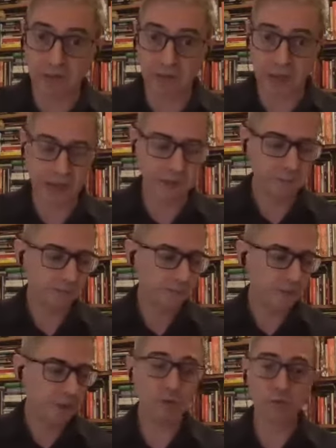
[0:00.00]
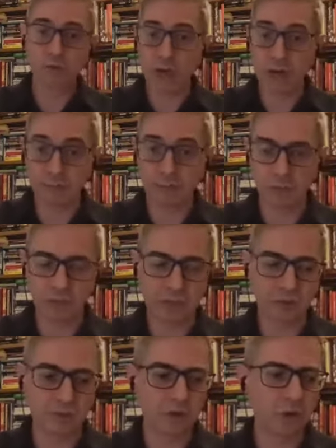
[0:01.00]
thing, or rare books,
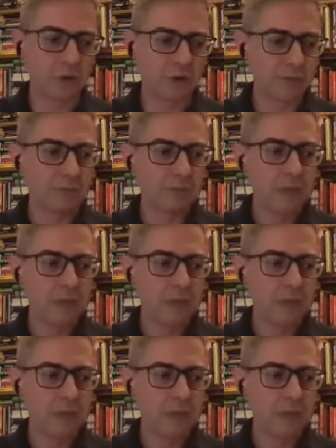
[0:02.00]
of course.